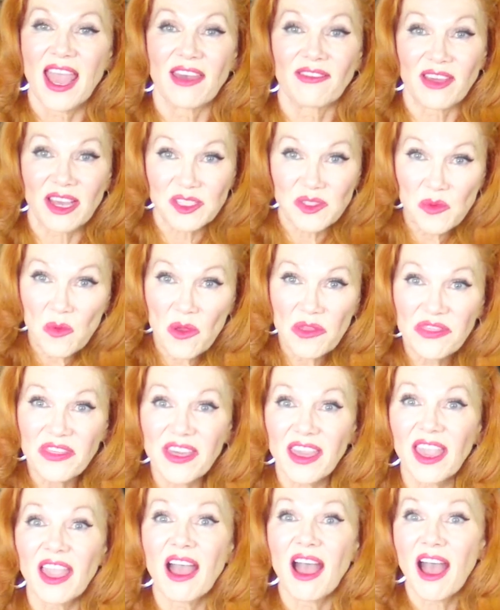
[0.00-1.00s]
And that's one
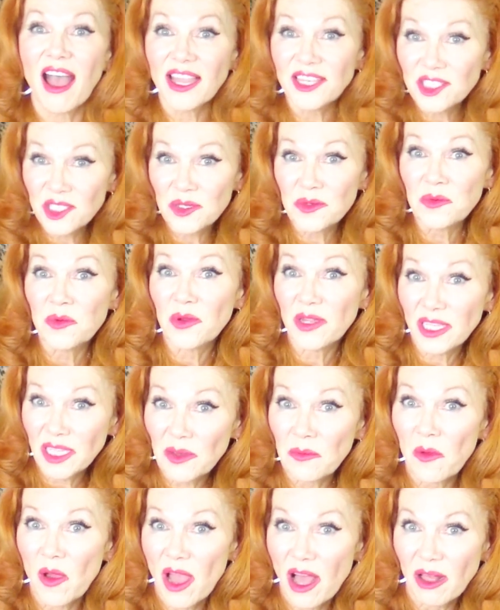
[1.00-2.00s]
thing I do
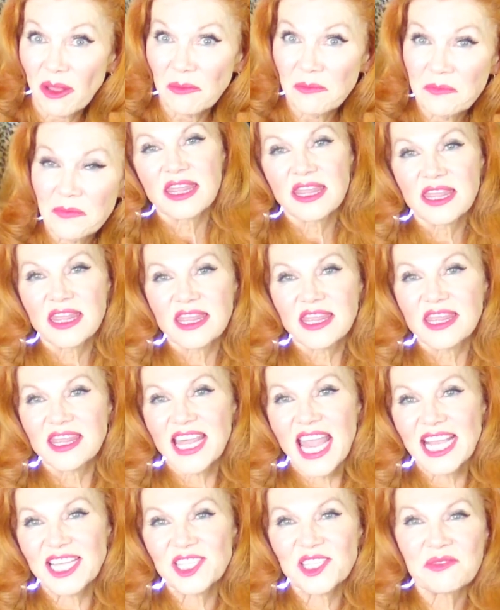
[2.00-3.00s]
really well.
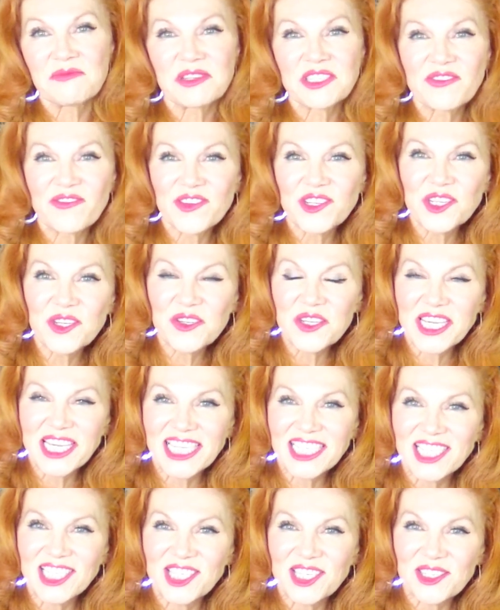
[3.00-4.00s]
Thanks so much for
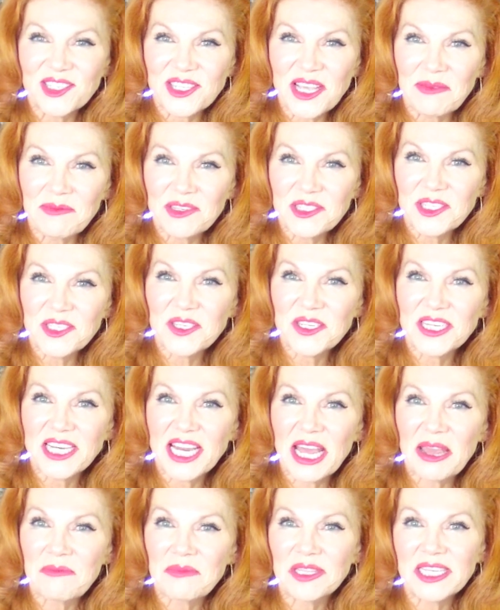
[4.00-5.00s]
tuning in to Dear Sybersue
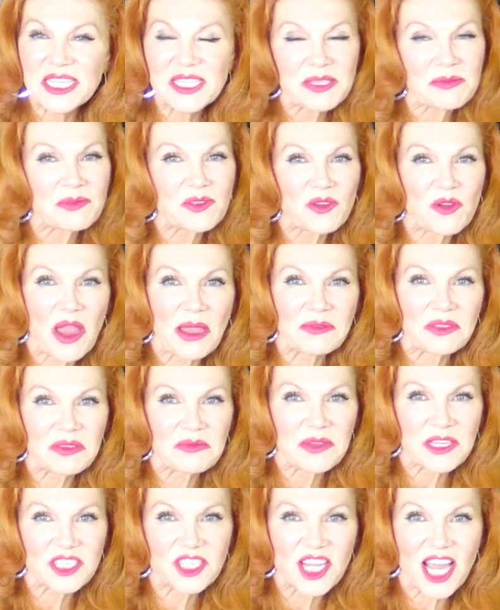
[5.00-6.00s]
today. Please subscribe
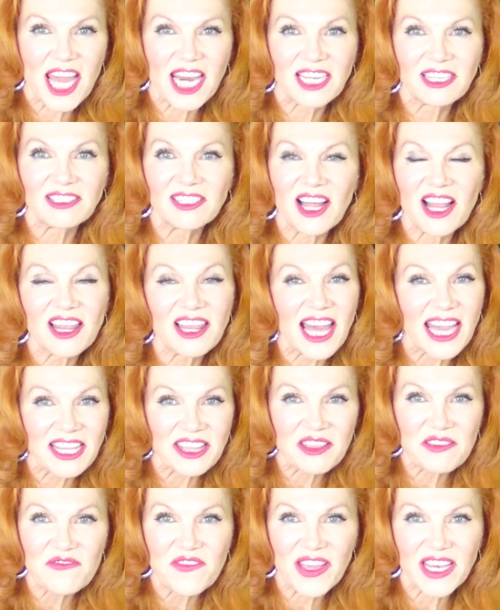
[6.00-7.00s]
to my channel,
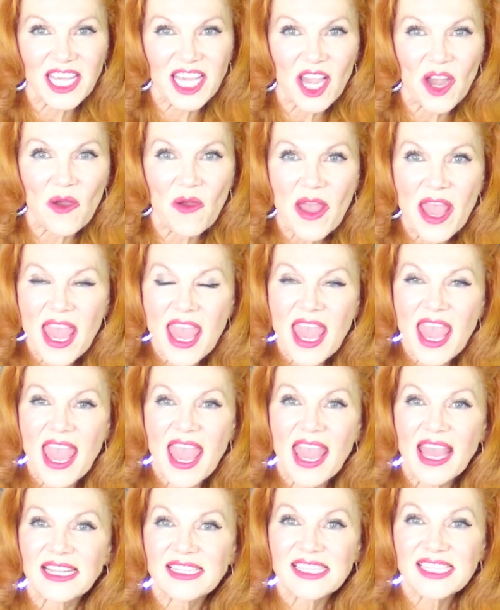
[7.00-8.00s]
like the video,
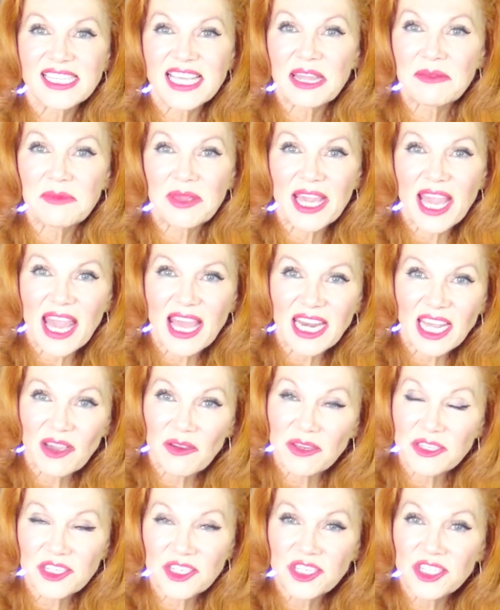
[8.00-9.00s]
and send me any
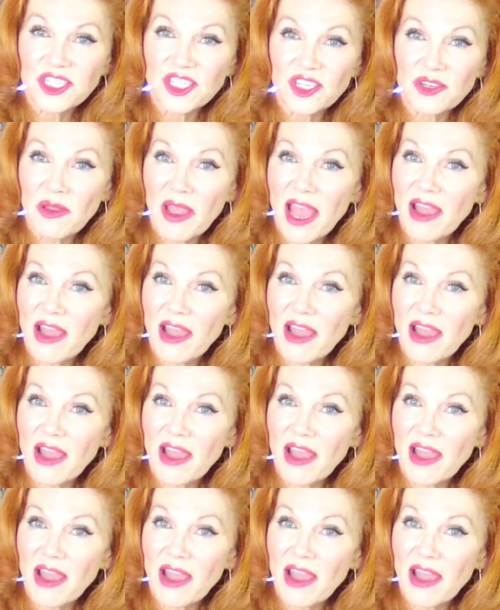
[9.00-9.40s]
questions